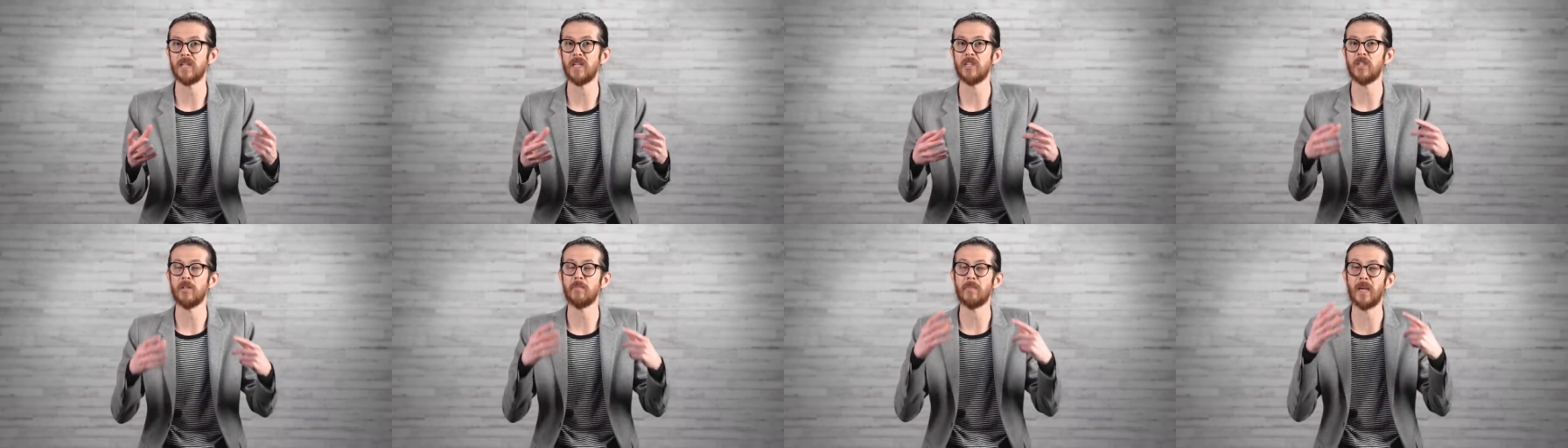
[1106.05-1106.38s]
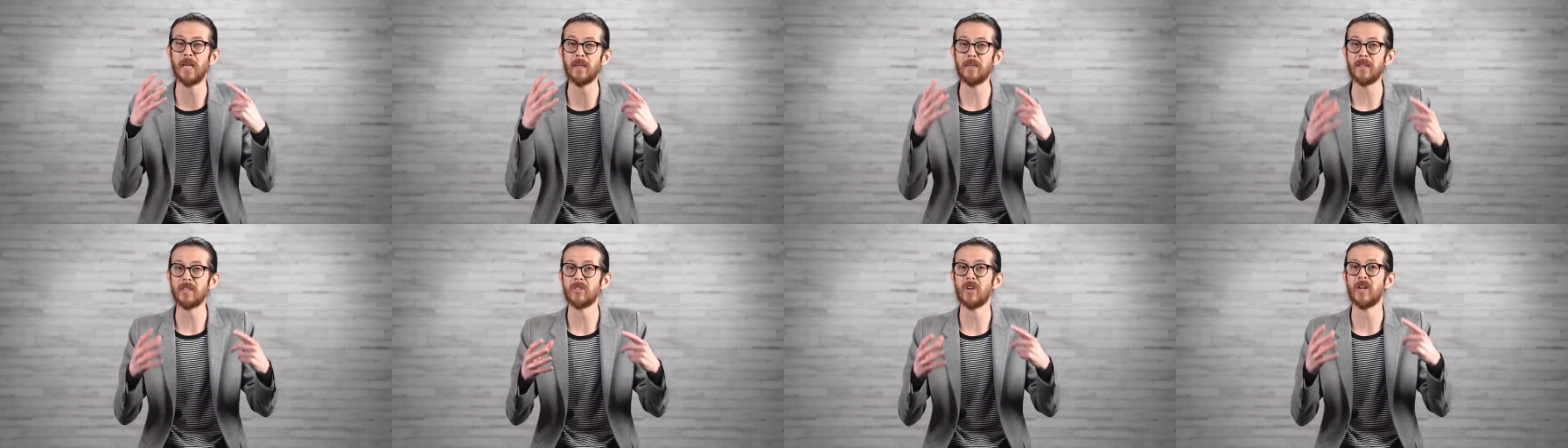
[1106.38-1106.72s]
and you
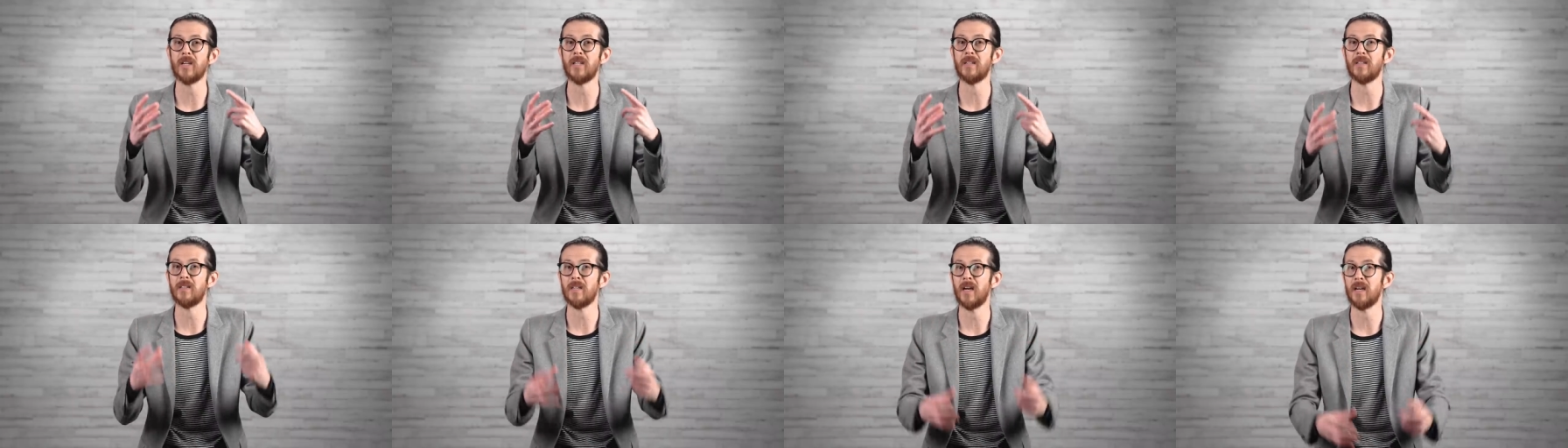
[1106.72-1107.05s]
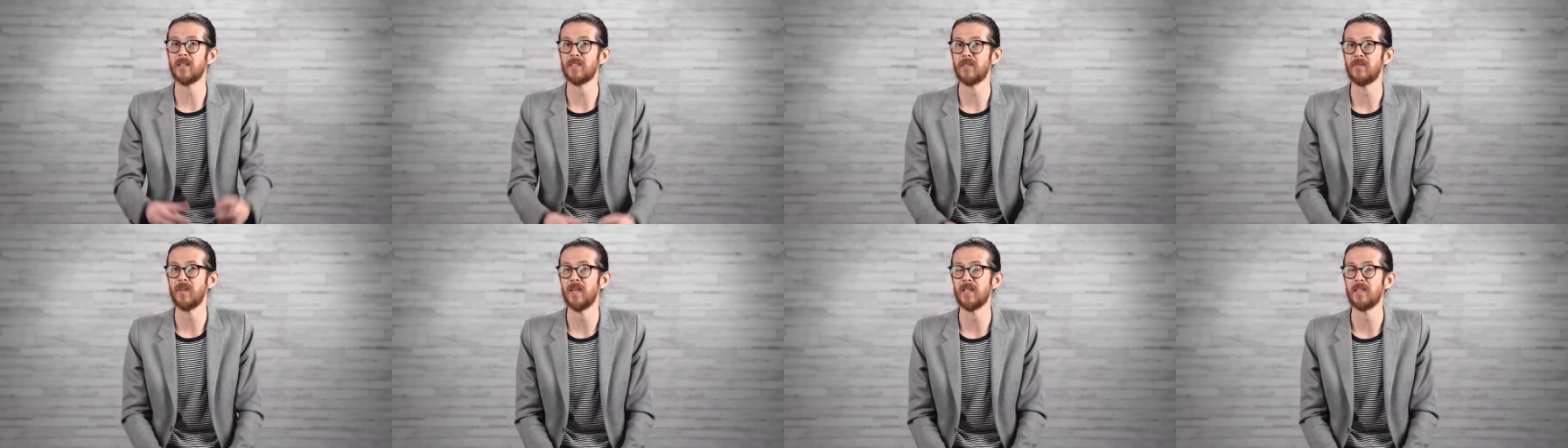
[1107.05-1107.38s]
may be trying to
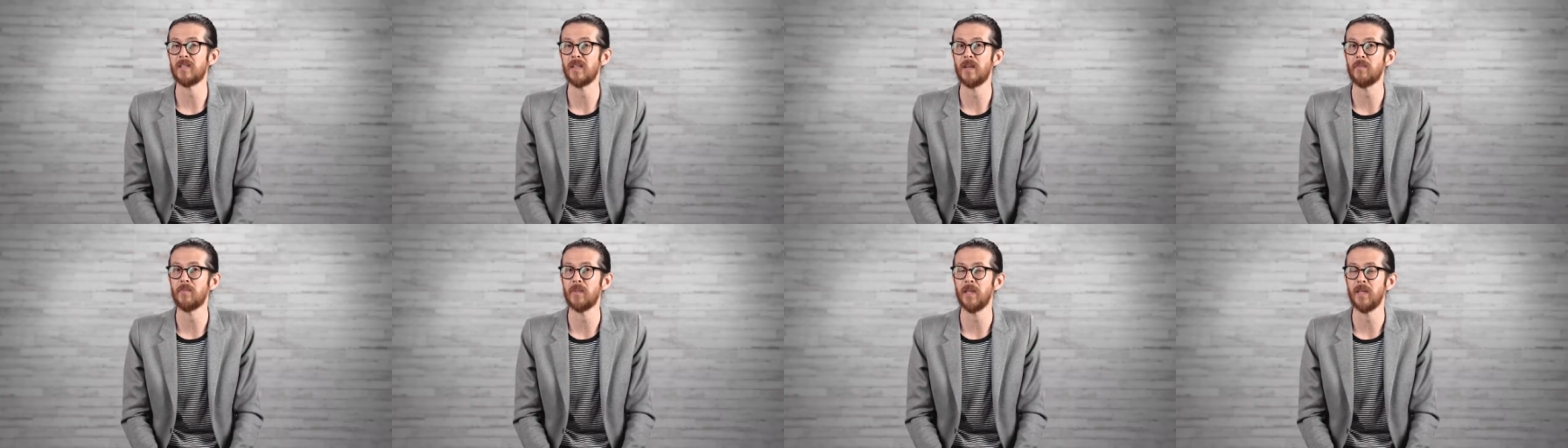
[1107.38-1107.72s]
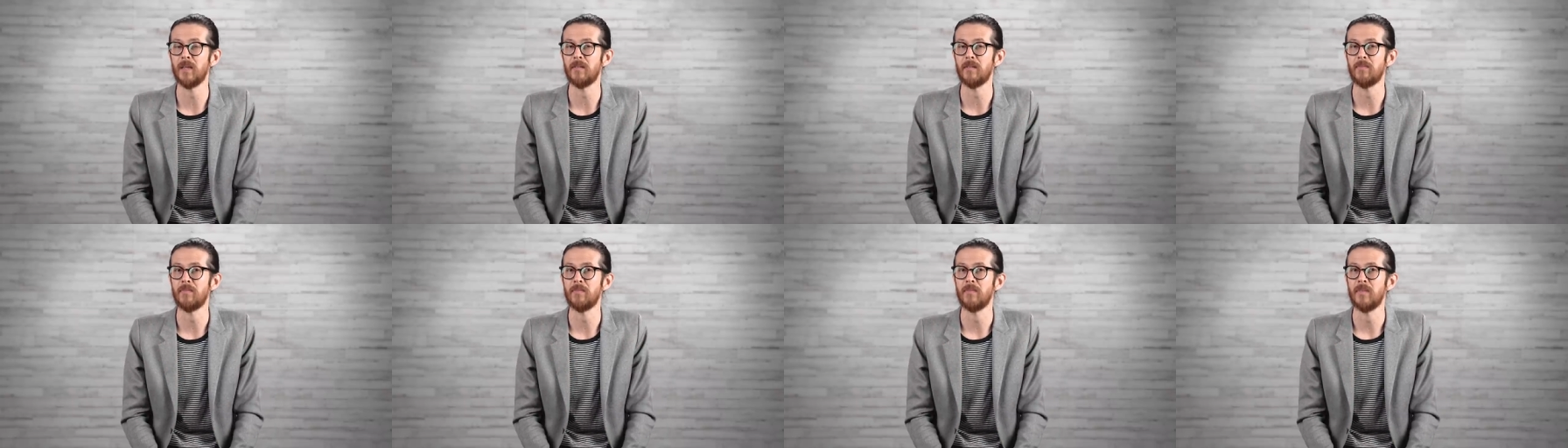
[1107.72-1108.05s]
detoxify something.